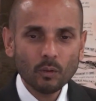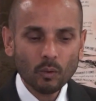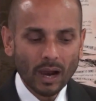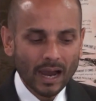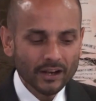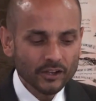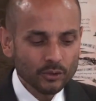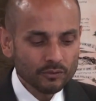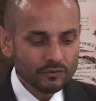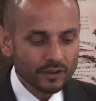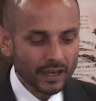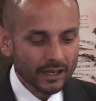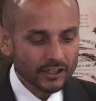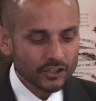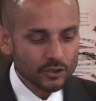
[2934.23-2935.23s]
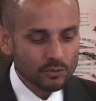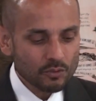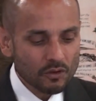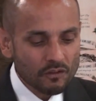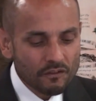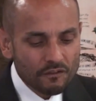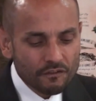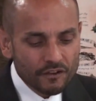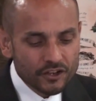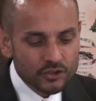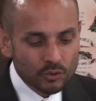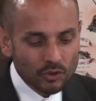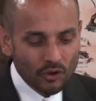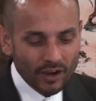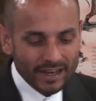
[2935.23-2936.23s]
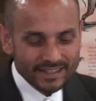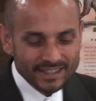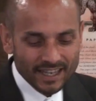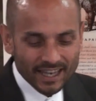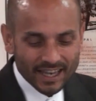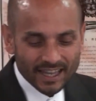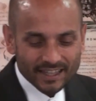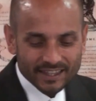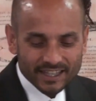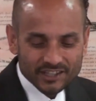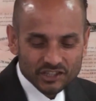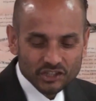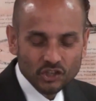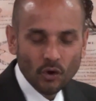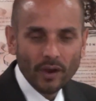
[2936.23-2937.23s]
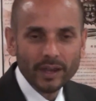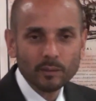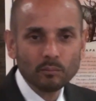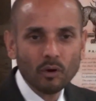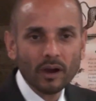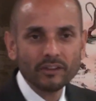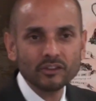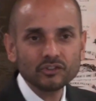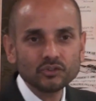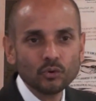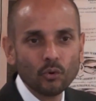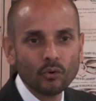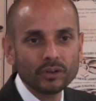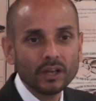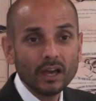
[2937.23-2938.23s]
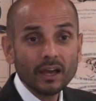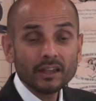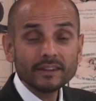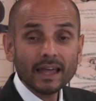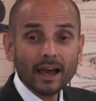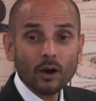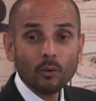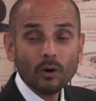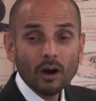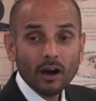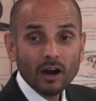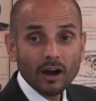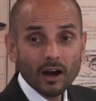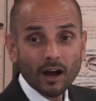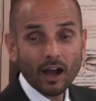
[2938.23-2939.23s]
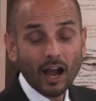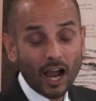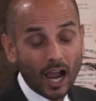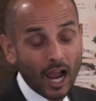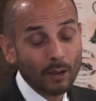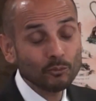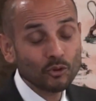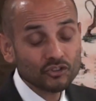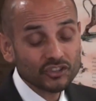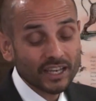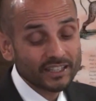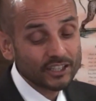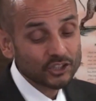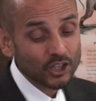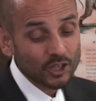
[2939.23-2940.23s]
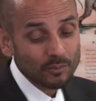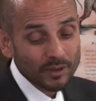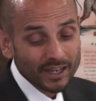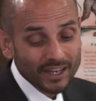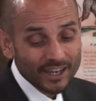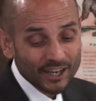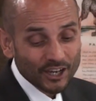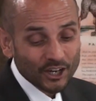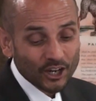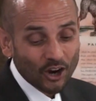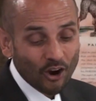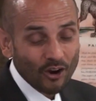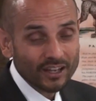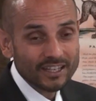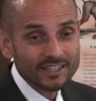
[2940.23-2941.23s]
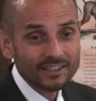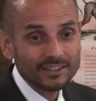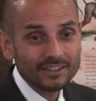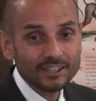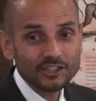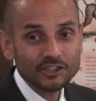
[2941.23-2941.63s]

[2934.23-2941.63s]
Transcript: How do you visualize this dying by the sword? Now, I'm not saying there's going to be carnage and